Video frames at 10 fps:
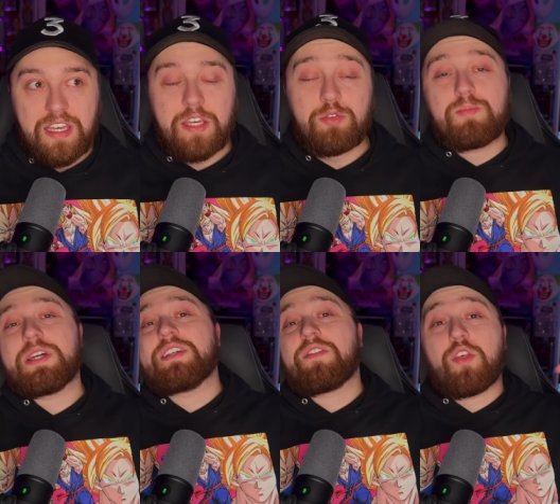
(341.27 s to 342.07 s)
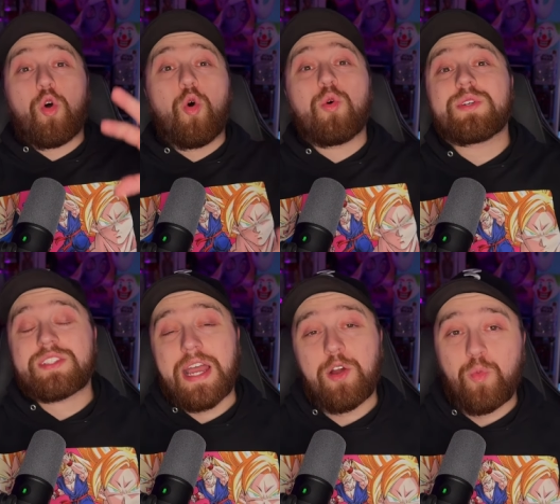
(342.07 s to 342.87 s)
it was because of the whole
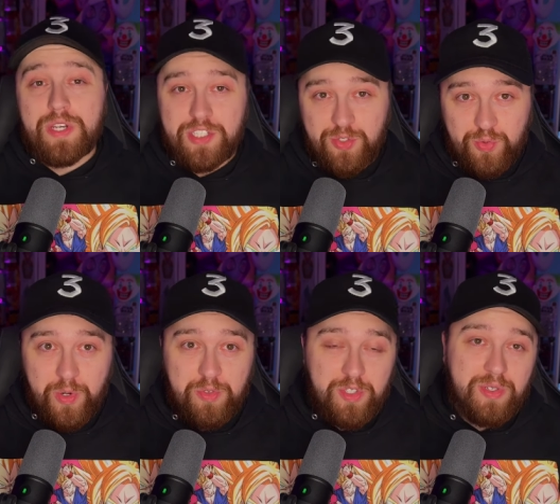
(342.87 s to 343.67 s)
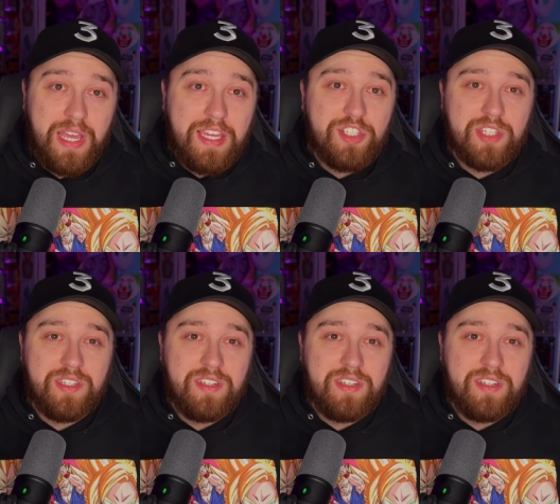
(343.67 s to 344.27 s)
entire Witches Road creation.